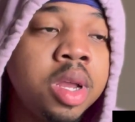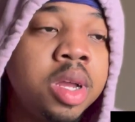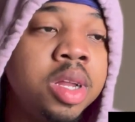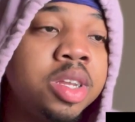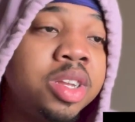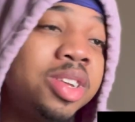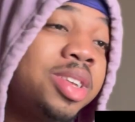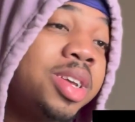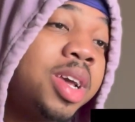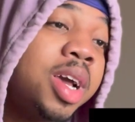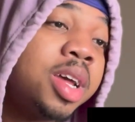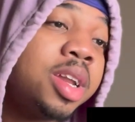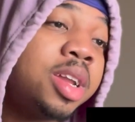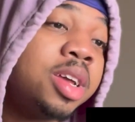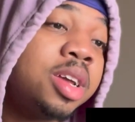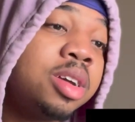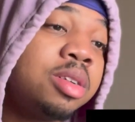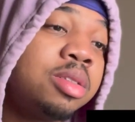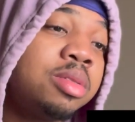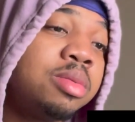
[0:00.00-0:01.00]
just got
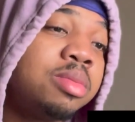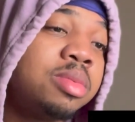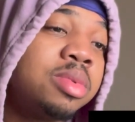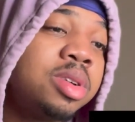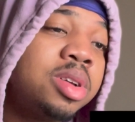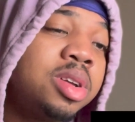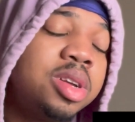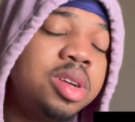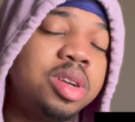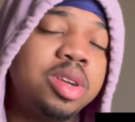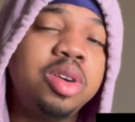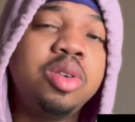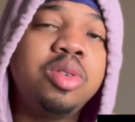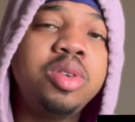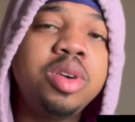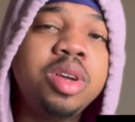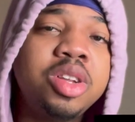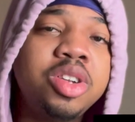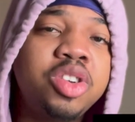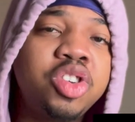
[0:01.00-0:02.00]
down, go
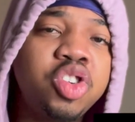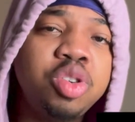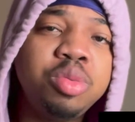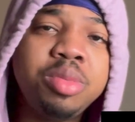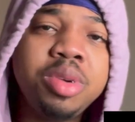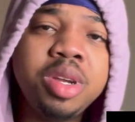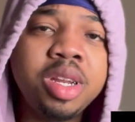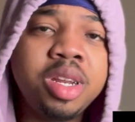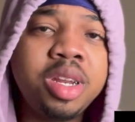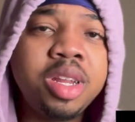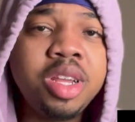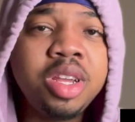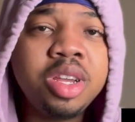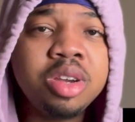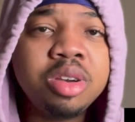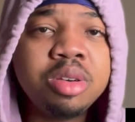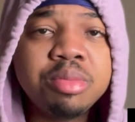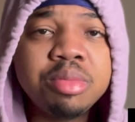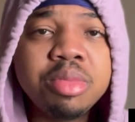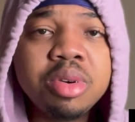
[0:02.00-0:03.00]
ahead and shoot me a
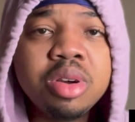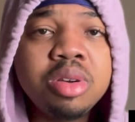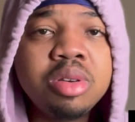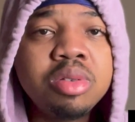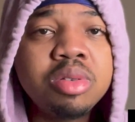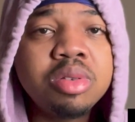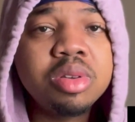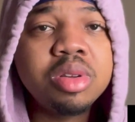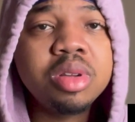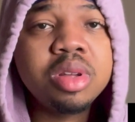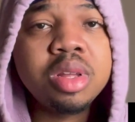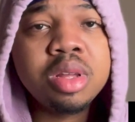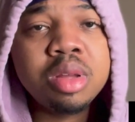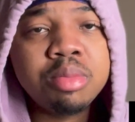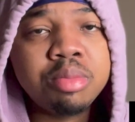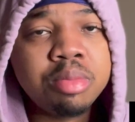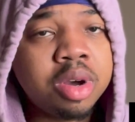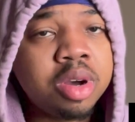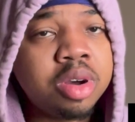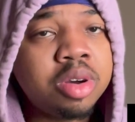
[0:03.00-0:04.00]
DM, bro.
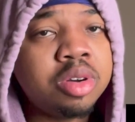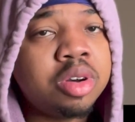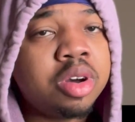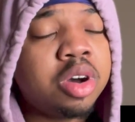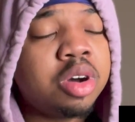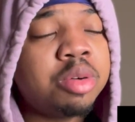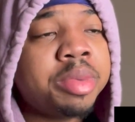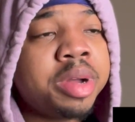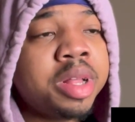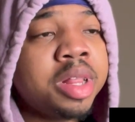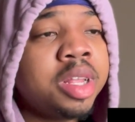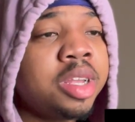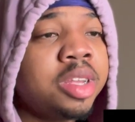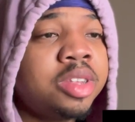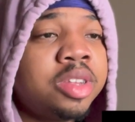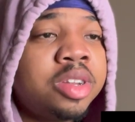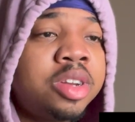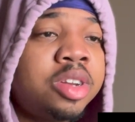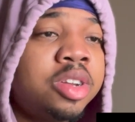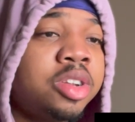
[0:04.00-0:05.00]
All my links
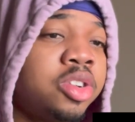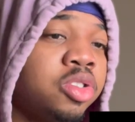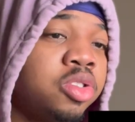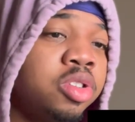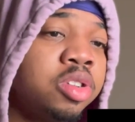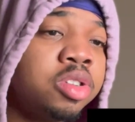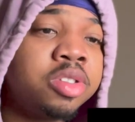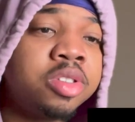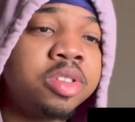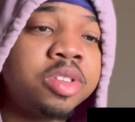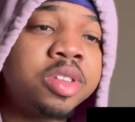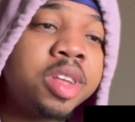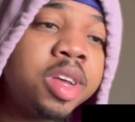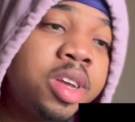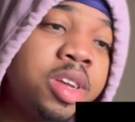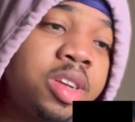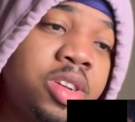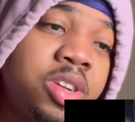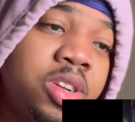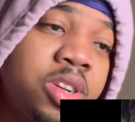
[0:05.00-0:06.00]
in the description
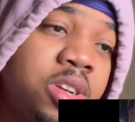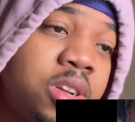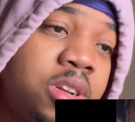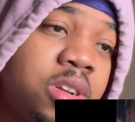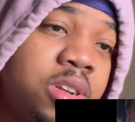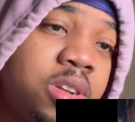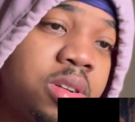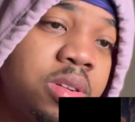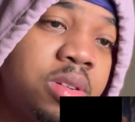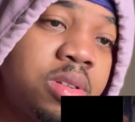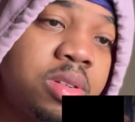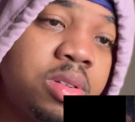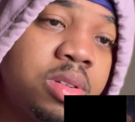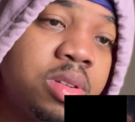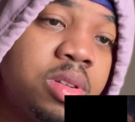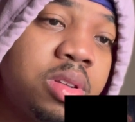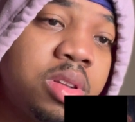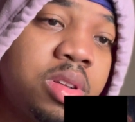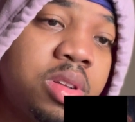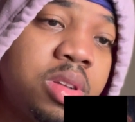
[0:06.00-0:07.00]
type shit.
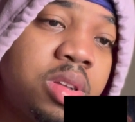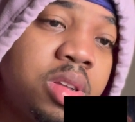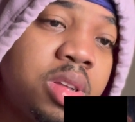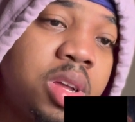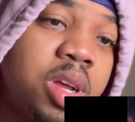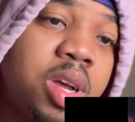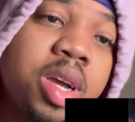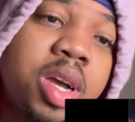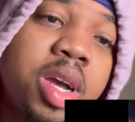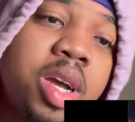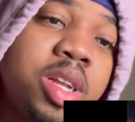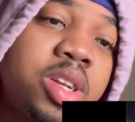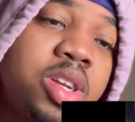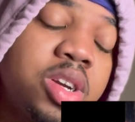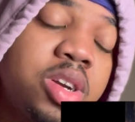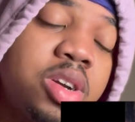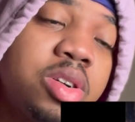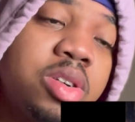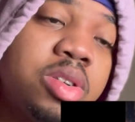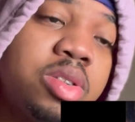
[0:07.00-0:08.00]
I got y'all.
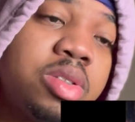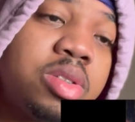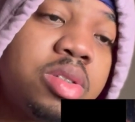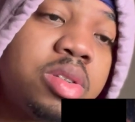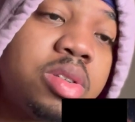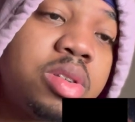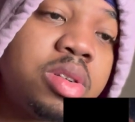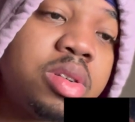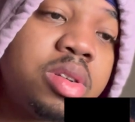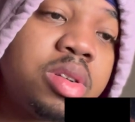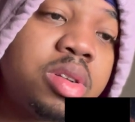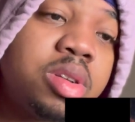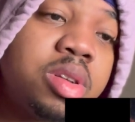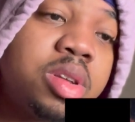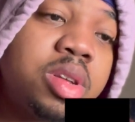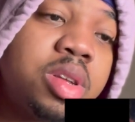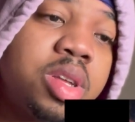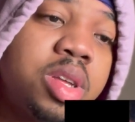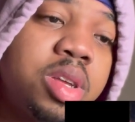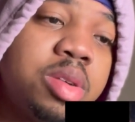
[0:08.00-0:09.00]
You know
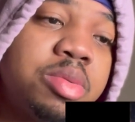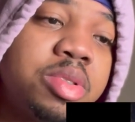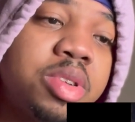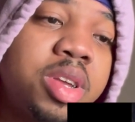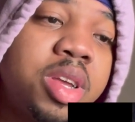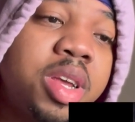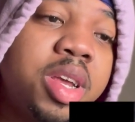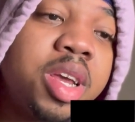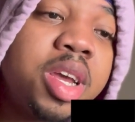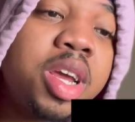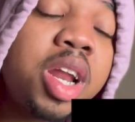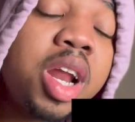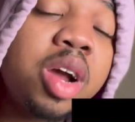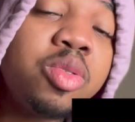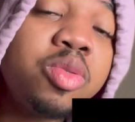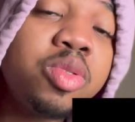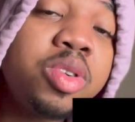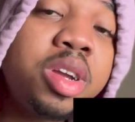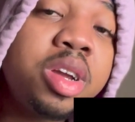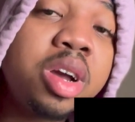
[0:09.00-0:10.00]
what I'm saying? And I
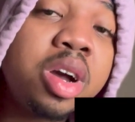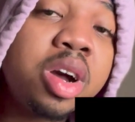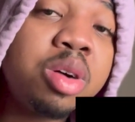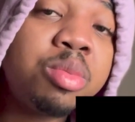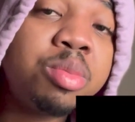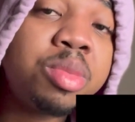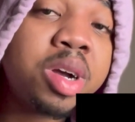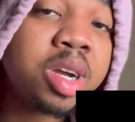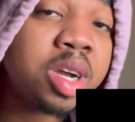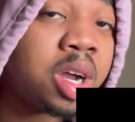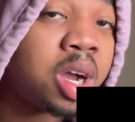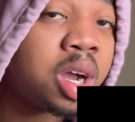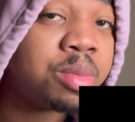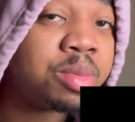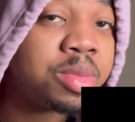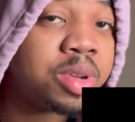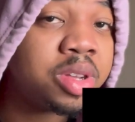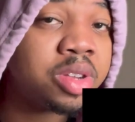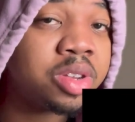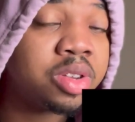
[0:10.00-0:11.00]
read all my
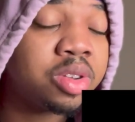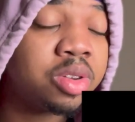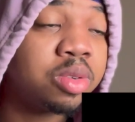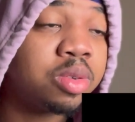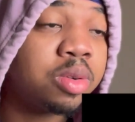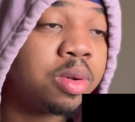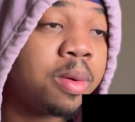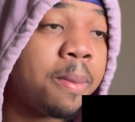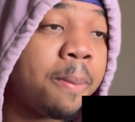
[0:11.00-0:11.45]
comments, so